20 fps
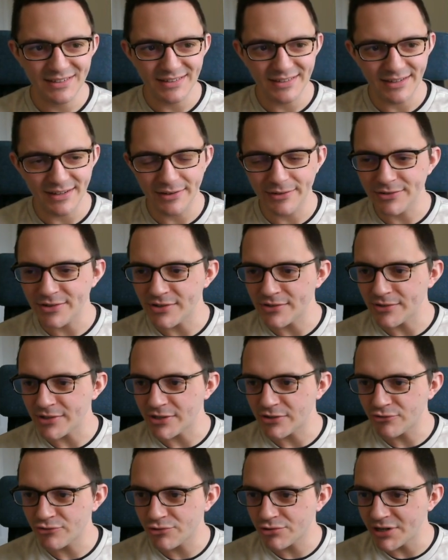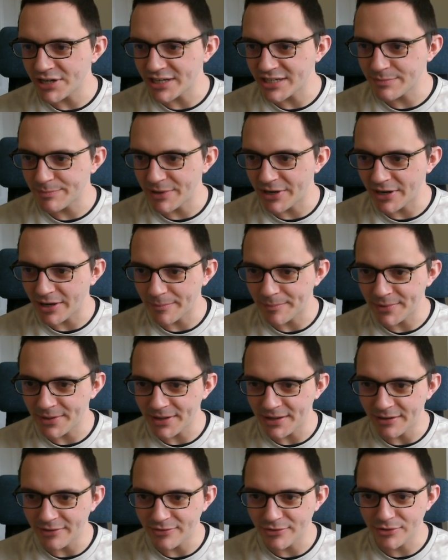I also saw this tricks bit up
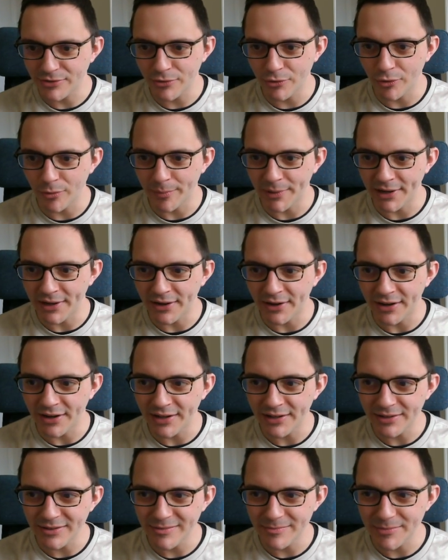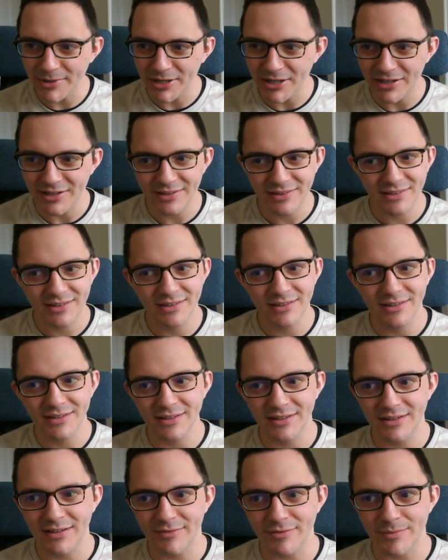here. It caught my eye. I
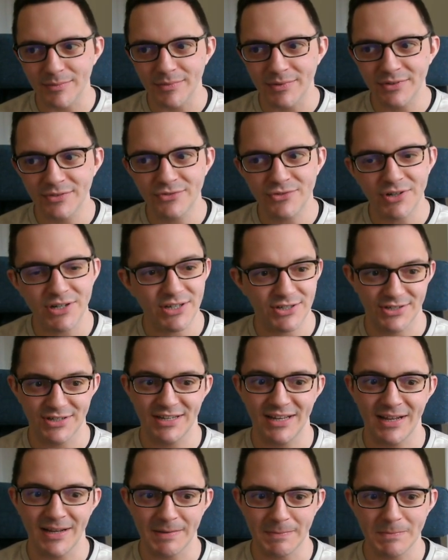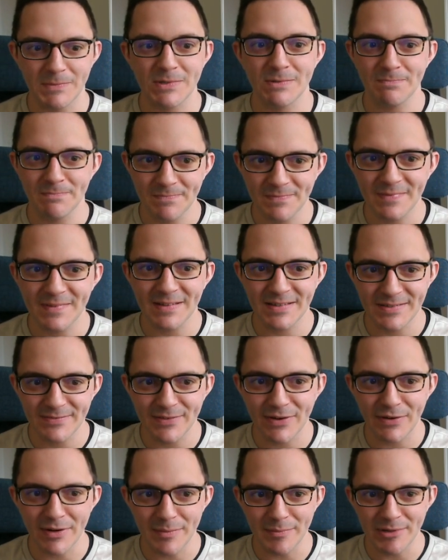love some tricks and games. That's
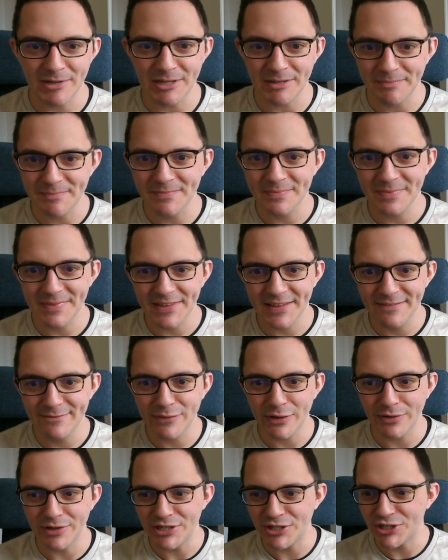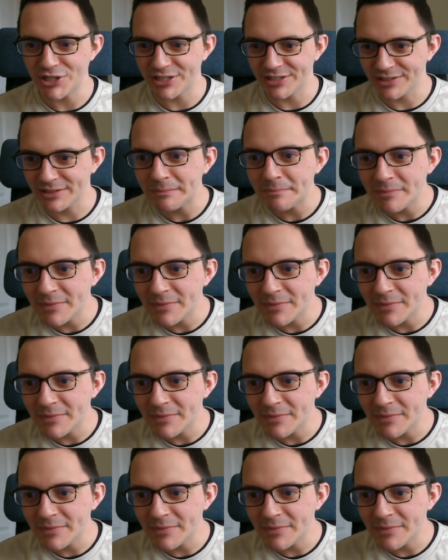very me. Very chill.